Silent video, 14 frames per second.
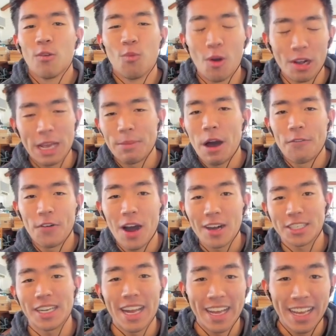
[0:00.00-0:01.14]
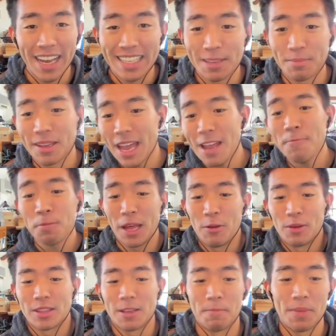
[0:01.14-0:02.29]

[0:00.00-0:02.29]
we'll game off auction and get some gameplay with them.